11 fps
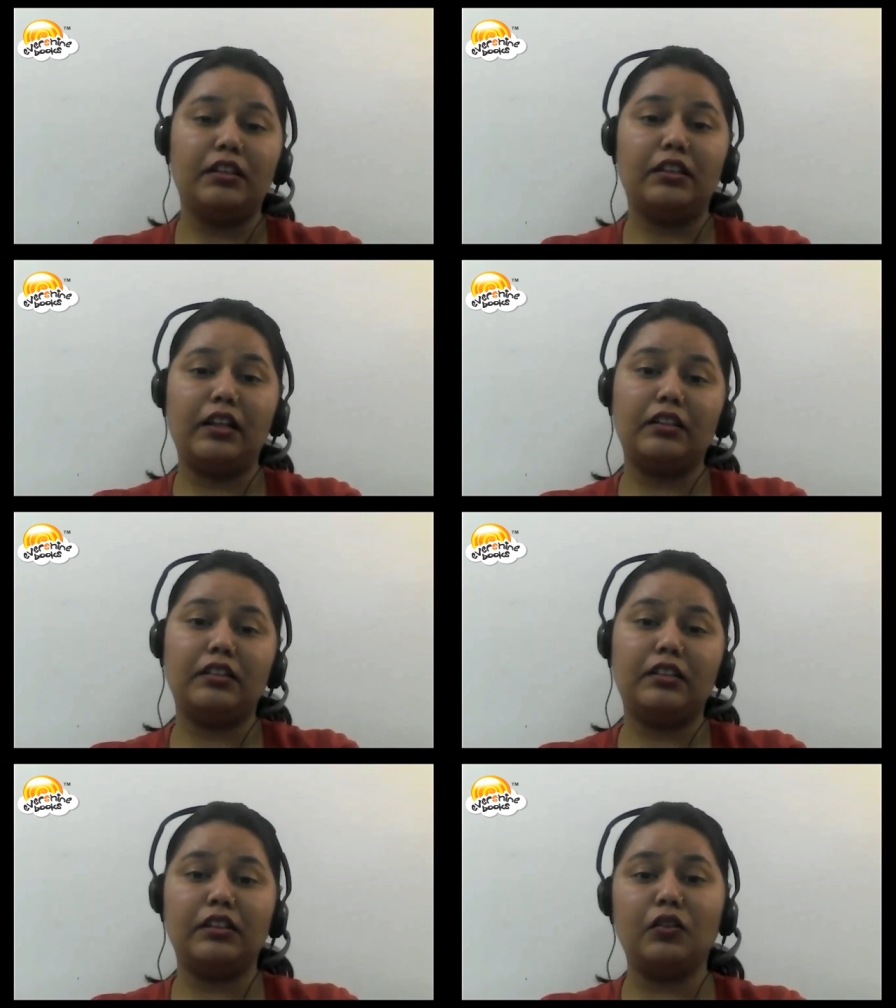they're
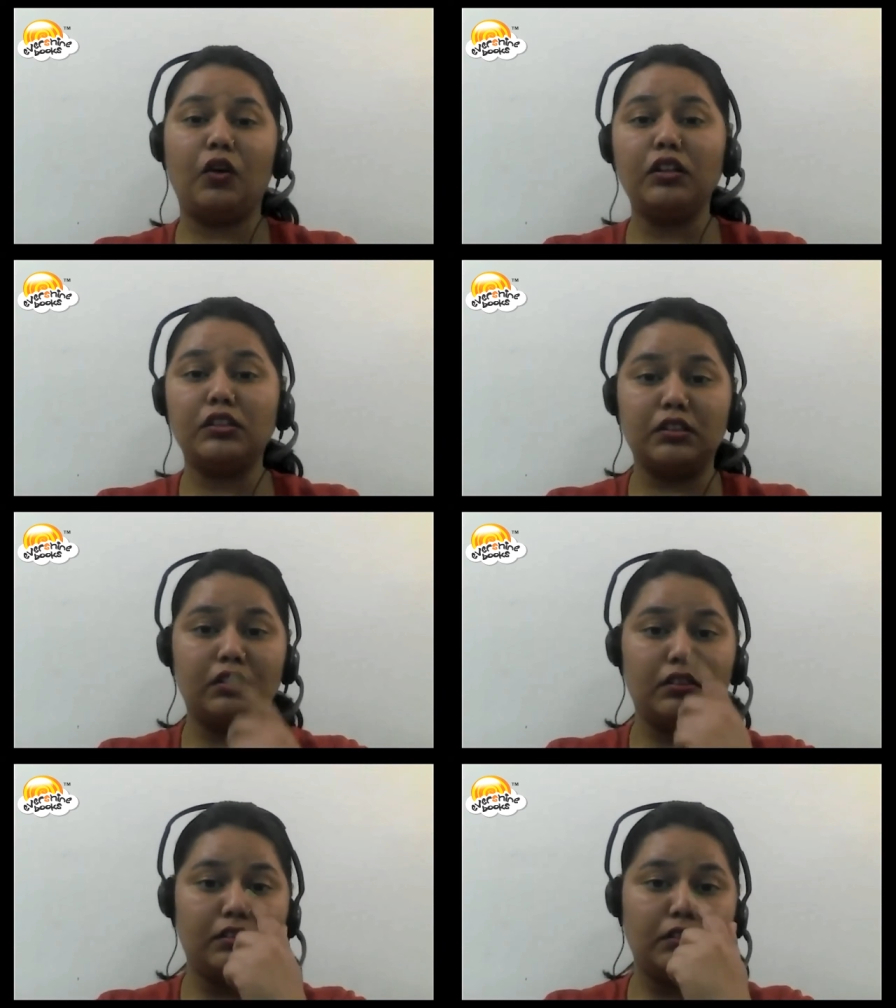they're not
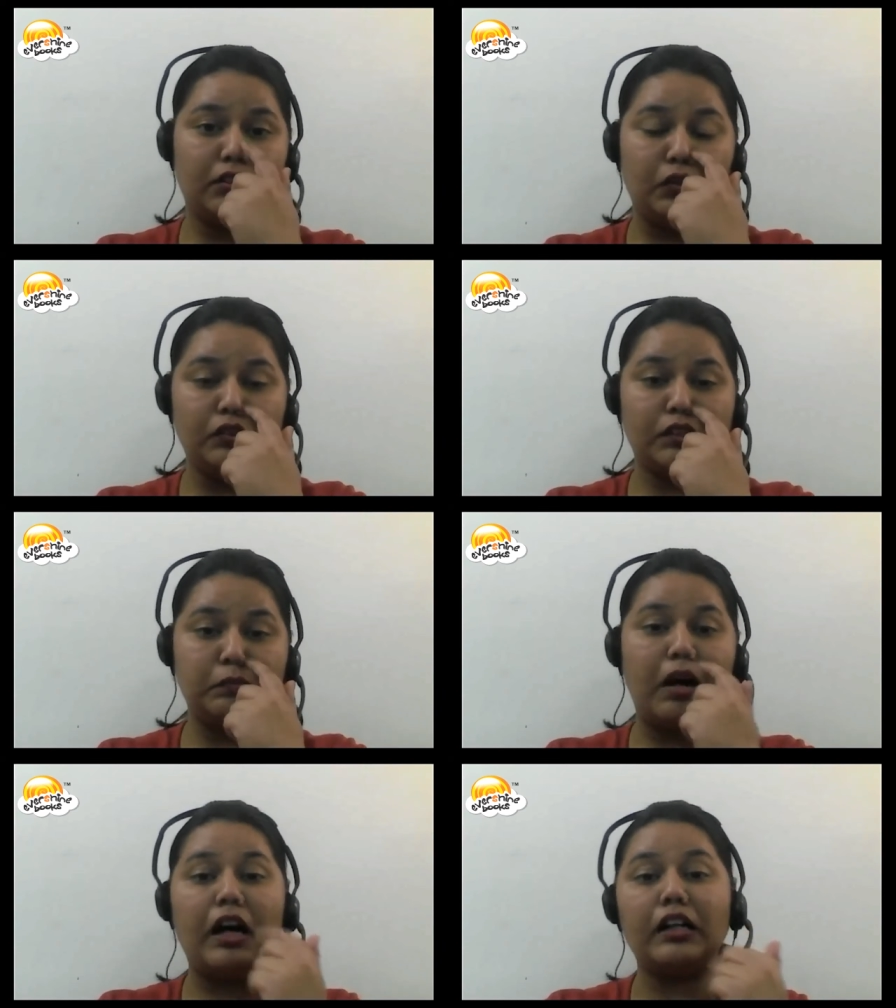uh, you know
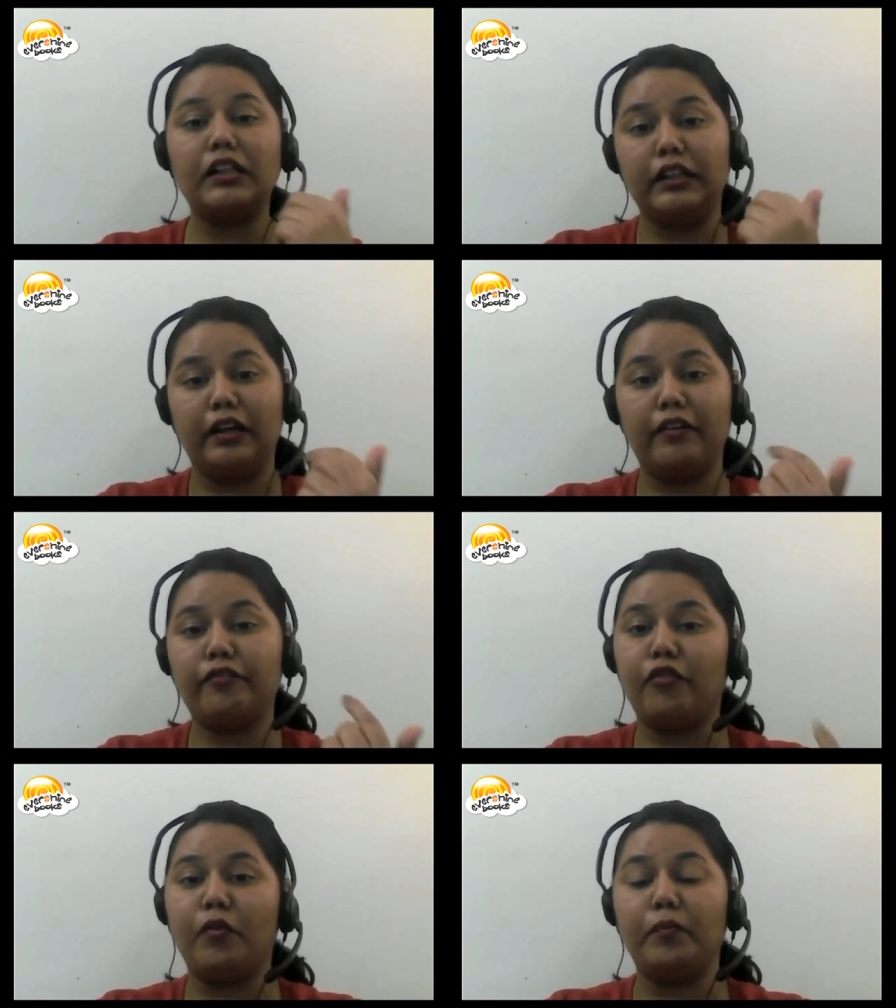smart enough
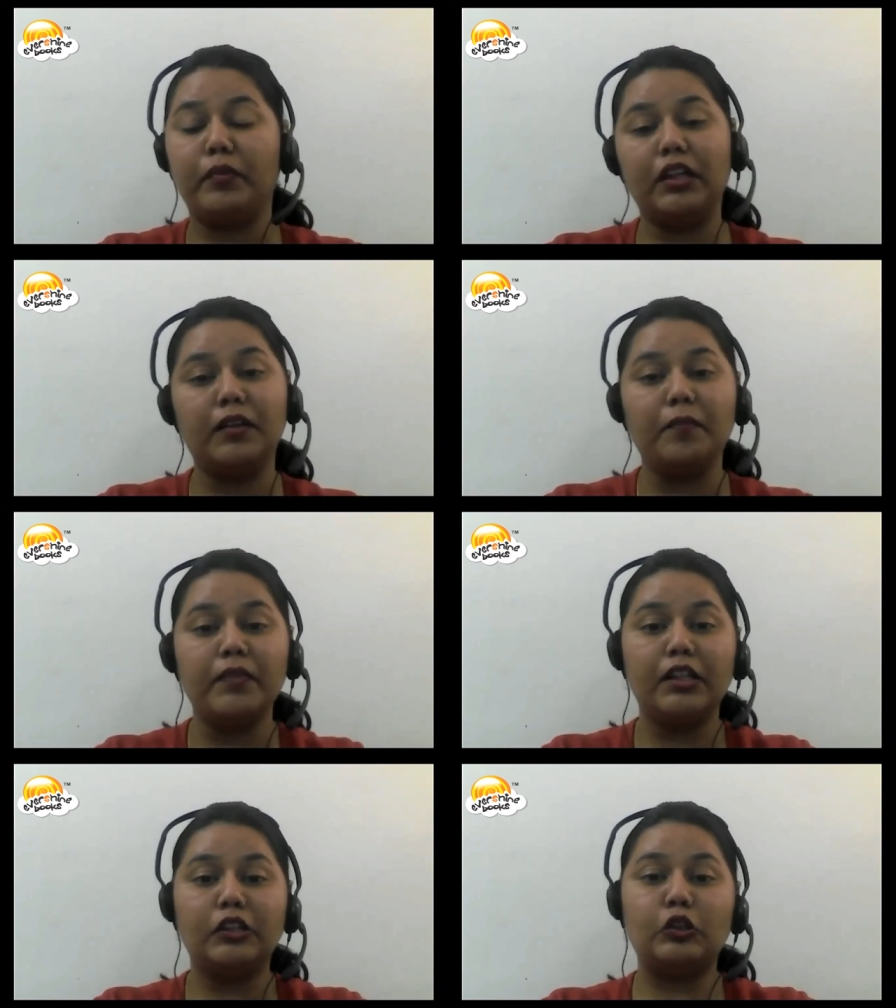for me
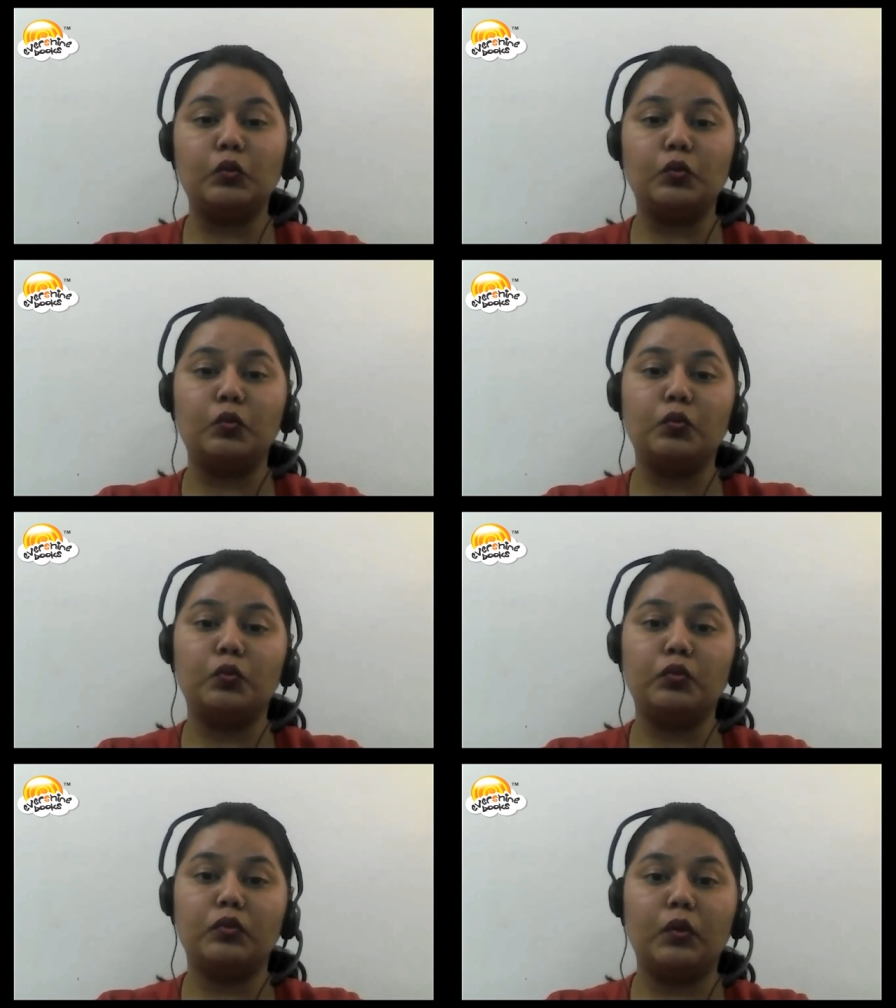to
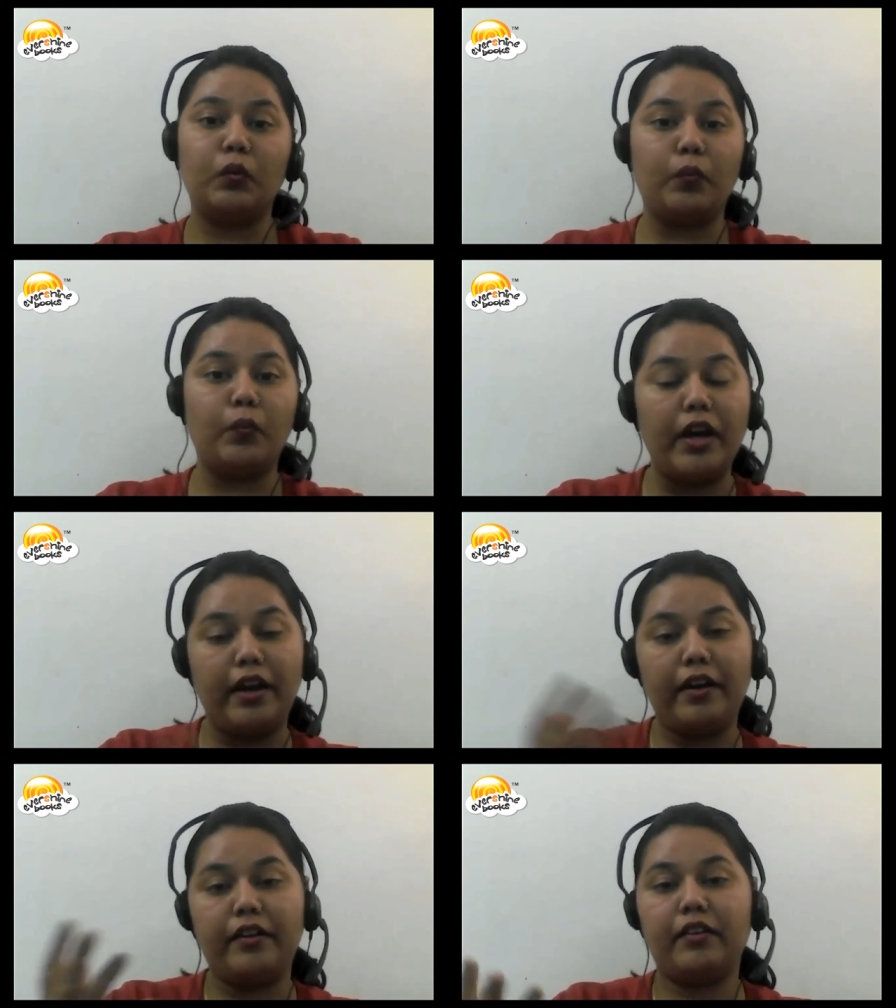
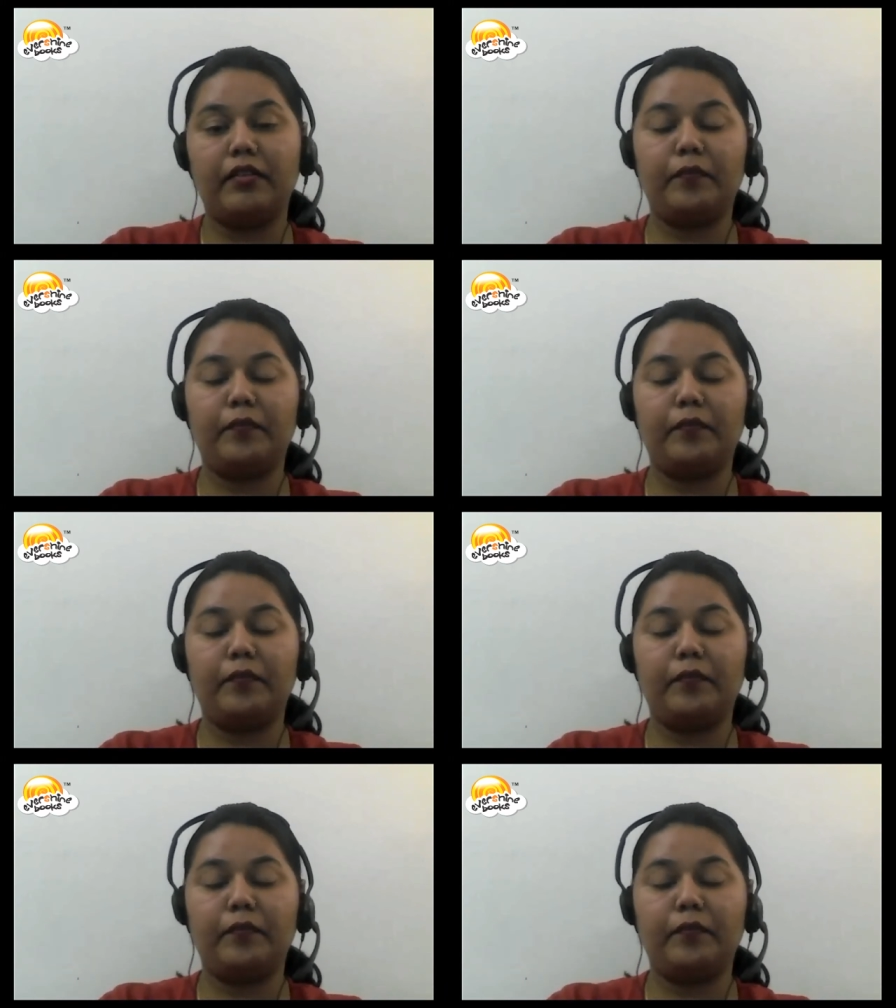wear